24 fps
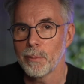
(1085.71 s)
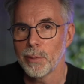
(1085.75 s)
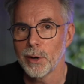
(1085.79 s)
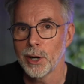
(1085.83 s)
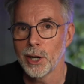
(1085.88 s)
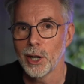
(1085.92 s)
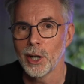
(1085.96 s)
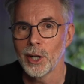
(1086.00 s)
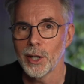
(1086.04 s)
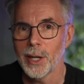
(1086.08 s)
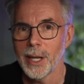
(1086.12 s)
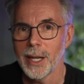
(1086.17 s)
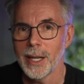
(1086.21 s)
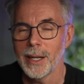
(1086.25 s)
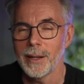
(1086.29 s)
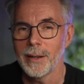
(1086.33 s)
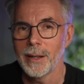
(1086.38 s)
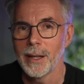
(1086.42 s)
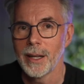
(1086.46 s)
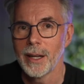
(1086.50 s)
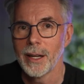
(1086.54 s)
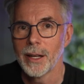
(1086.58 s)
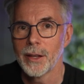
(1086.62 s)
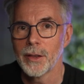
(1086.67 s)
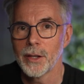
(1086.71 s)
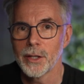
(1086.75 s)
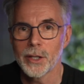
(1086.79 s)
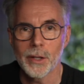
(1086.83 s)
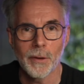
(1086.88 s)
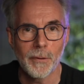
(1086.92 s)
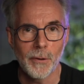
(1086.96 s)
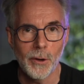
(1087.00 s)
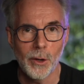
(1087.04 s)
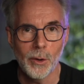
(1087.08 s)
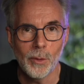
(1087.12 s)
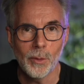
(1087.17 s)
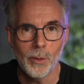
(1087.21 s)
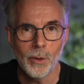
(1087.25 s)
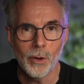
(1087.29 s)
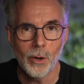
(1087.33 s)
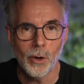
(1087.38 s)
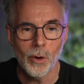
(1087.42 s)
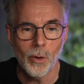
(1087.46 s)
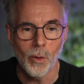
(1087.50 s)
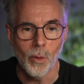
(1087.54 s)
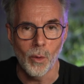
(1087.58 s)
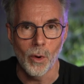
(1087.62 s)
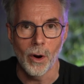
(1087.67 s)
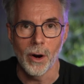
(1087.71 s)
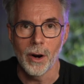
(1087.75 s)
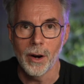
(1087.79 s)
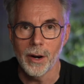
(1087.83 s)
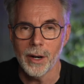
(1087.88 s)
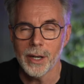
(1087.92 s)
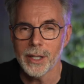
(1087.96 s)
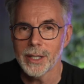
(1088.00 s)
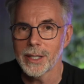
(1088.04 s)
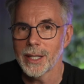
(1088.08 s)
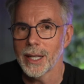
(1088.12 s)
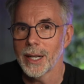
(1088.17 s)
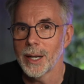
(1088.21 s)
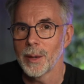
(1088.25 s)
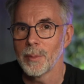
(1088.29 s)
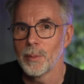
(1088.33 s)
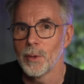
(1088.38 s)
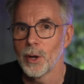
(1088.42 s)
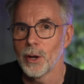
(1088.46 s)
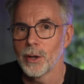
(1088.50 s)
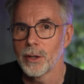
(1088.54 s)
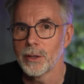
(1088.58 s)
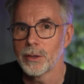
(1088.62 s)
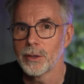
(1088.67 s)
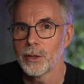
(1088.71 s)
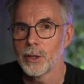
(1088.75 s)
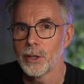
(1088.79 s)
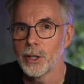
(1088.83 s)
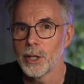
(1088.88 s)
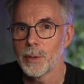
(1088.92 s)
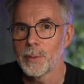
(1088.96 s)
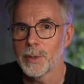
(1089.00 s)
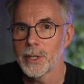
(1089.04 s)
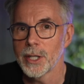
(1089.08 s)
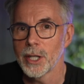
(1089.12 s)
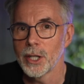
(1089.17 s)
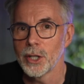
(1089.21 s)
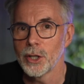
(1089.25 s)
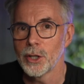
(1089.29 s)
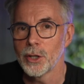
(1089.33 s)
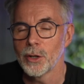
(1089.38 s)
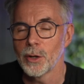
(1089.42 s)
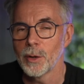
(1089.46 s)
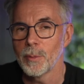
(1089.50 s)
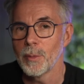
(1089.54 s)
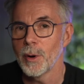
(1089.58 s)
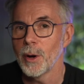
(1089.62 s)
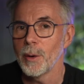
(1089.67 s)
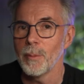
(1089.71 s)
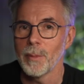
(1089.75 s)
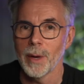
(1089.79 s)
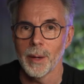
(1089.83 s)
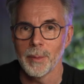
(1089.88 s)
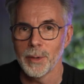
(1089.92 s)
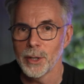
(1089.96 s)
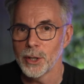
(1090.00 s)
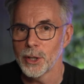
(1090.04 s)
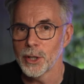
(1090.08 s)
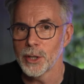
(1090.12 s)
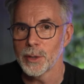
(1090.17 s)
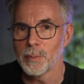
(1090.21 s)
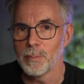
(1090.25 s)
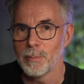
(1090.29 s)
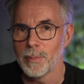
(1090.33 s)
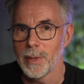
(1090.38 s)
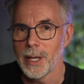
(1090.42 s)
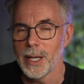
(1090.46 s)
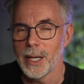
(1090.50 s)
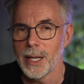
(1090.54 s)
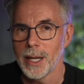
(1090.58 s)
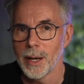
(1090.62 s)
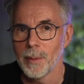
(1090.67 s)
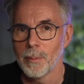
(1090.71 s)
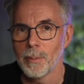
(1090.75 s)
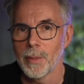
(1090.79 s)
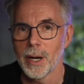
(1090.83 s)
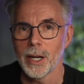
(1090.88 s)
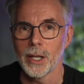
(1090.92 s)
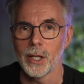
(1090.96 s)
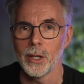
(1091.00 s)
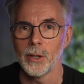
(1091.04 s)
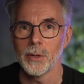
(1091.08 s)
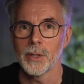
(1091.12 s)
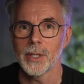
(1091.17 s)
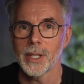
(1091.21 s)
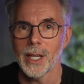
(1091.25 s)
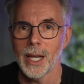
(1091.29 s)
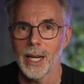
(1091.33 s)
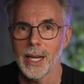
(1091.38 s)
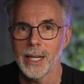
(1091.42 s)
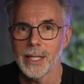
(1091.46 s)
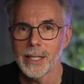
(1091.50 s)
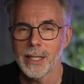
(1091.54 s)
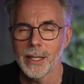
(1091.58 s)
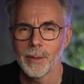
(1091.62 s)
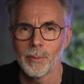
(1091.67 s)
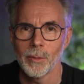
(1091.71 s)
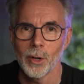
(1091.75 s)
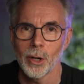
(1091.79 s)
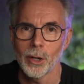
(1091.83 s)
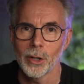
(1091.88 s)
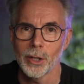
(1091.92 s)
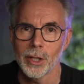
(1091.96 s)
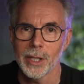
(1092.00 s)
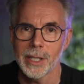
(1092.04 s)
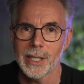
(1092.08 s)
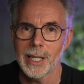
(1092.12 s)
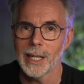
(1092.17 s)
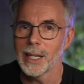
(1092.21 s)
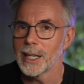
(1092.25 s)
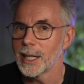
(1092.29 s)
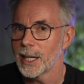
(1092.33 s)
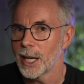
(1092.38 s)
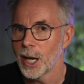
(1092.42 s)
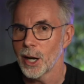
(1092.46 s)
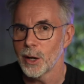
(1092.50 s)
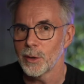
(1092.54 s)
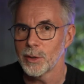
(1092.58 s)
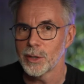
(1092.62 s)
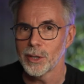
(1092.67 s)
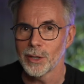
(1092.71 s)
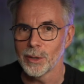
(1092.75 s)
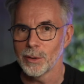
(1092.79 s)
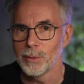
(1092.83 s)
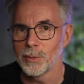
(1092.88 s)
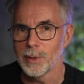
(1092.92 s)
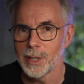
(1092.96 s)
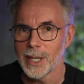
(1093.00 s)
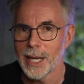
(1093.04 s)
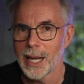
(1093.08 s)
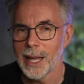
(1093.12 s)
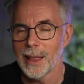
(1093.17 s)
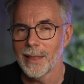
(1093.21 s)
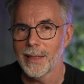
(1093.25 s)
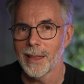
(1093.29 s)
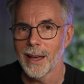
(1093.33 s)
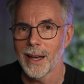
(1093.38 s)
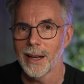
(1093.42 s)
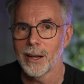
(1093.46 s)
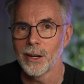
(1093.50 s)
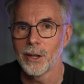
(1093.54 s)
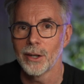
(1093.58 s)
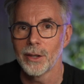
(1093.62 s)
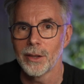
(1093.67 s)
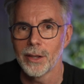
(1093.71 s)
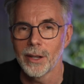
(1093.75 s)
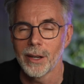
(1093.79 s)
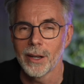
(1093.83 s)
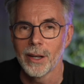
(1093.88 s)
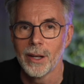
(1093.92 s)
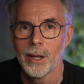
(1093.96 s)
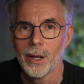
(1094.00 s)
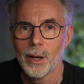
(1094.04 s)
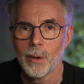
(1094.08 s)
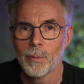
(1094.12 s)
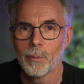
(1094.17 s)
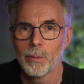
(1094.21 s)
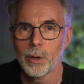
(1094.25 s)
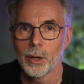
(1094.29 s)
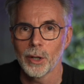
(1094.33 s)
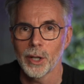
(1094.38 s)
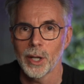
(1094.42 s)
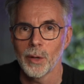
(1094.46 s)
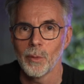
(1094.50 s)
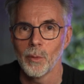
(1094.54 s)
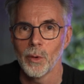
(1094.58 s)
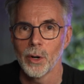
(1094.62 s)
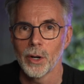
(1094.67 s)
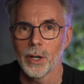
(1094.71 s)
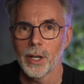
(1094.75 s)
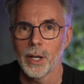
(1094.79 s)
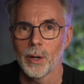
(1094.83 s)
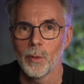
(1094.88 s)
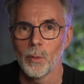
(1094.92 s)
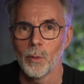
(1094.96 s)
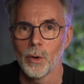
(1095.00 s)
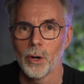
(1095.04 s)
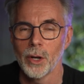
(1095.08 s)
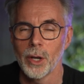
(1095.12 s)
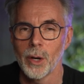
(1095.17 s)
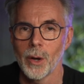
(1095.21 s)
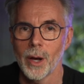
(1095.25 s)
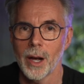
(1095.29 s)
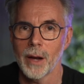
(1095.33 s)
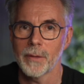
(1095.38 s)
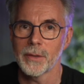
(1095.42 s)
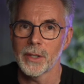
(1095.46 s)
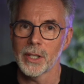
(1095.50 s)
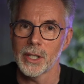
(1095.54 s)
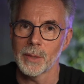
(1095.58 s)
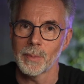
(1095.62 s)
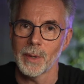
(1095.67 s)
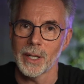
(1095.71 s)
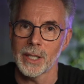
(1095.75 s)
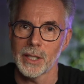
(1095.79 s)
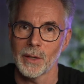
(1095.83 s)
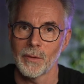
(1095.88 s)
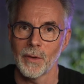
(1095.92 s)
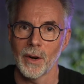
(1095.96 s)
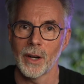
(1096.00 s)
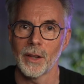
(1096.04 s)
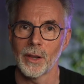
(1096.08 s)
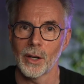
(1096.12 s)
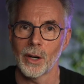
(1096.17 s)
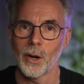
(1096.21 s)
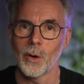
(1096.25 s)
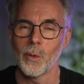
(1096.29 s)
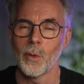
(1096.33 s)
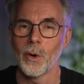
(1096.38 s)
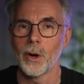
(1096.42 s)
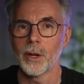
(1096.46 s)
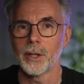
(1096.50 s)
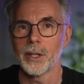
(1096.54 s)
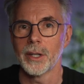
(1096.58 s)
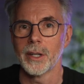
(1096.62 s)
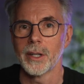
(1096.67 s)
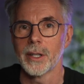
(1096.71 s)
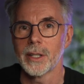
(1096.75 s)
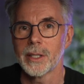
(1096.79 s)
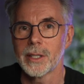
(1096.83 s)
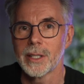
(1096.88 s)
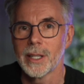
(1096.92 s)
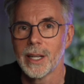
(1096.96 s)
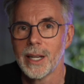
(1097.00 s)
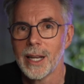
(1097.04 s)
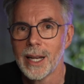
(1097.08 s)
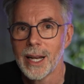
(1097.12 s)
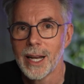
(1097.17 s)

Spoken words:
plugin. There's a few quirks that I'm not 100% sure about. Maybe it's just me and my use case and not understanding how to get that other plugin working where you have to specify the coordinates